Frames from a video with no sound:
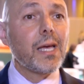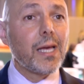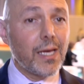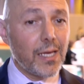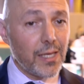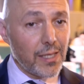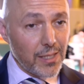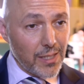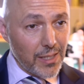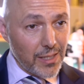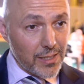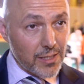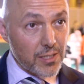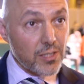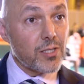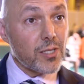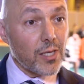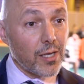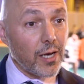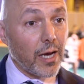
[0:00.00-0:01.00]

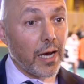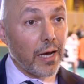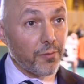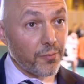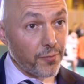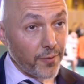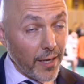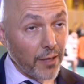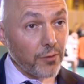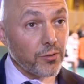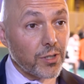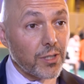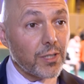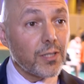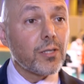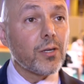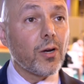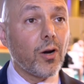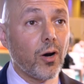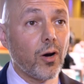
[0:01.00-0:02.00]
is
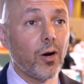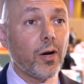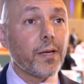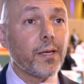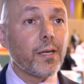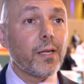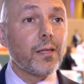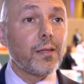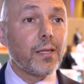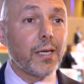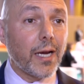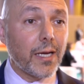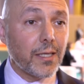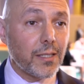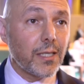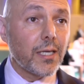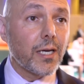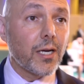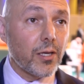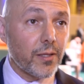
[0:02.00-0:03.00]
founded on the
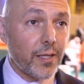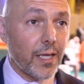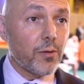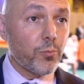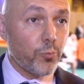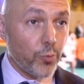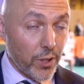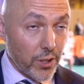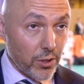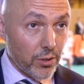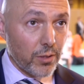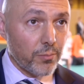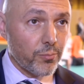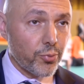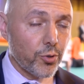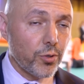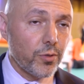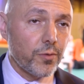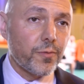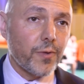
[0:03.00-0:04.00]
idea that we could
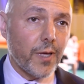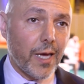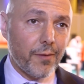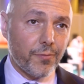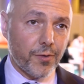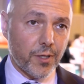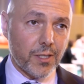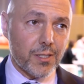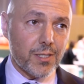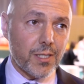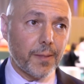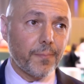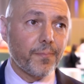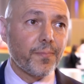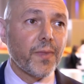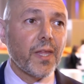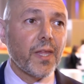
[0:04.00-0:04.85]
improve efficacy.